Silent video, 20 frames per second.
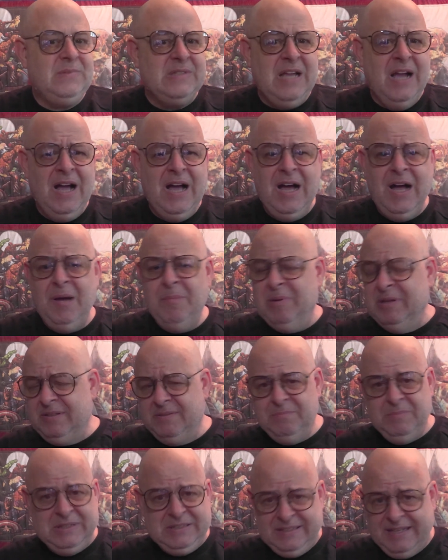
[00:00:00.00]

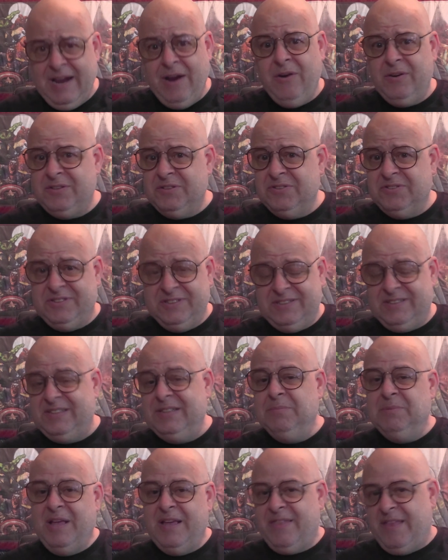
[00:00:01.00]
but characters that
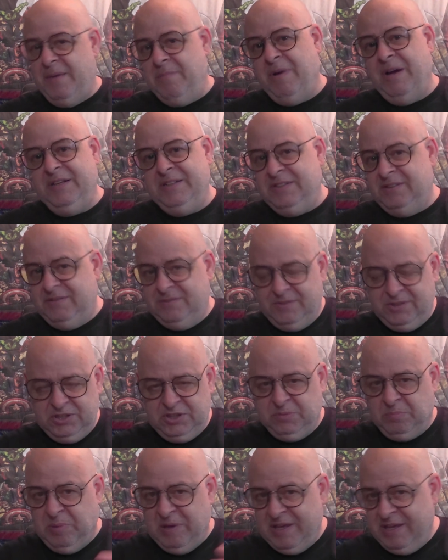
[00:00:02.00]
seem like they might
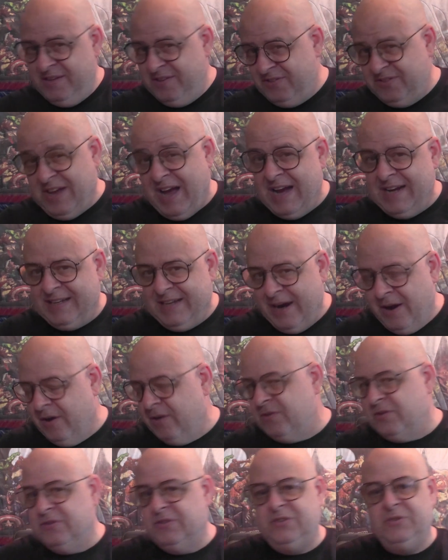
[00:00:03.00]
just be side
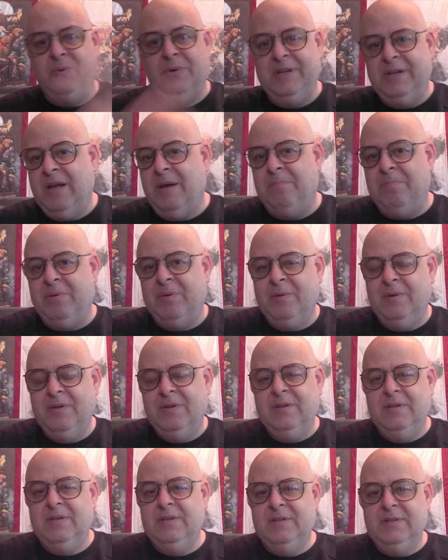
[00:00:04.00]
characters who end up
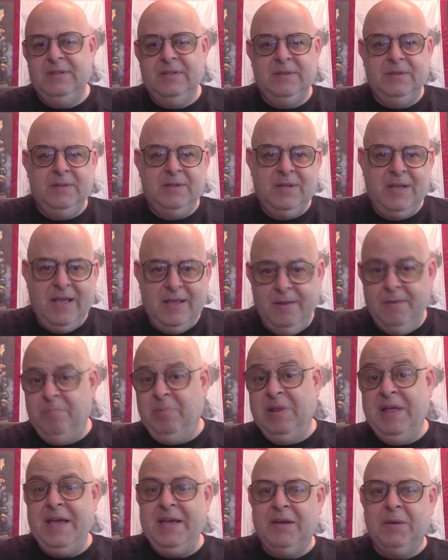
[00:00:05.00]

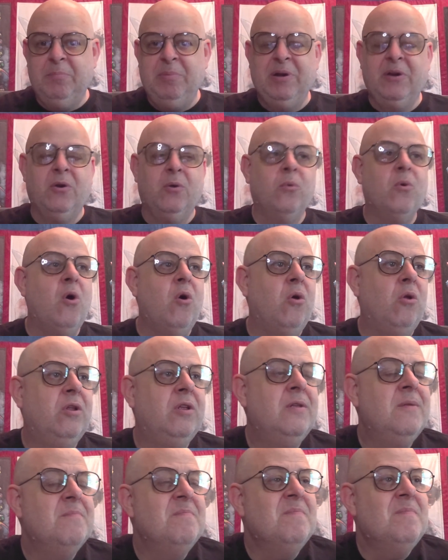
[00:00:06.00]
playing a bigger
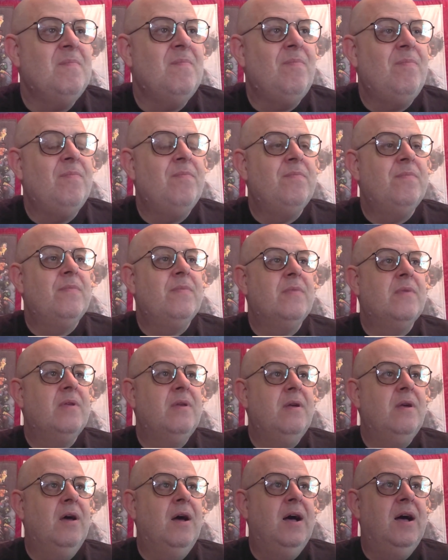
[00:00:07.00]
role.
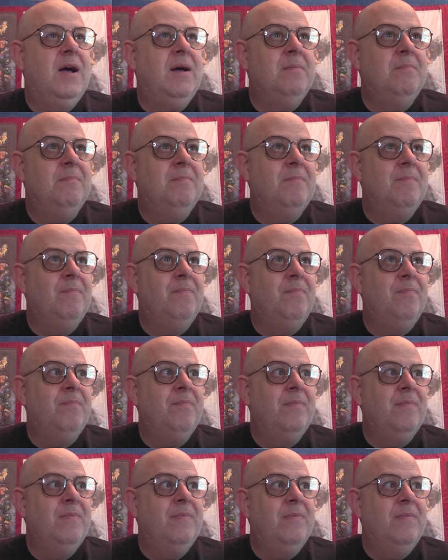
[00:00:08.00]

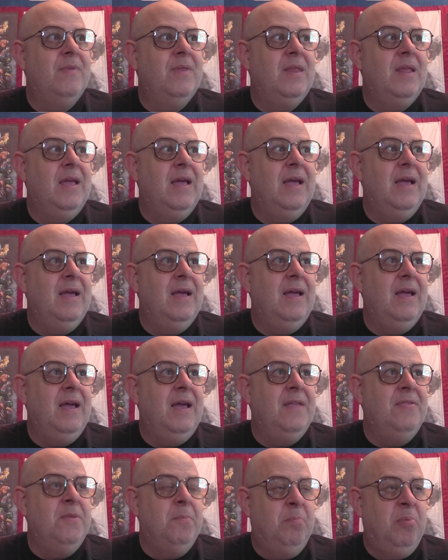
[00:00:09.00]

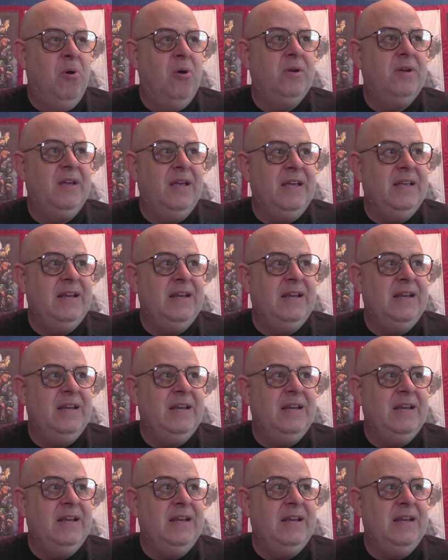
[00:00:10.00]
And the book,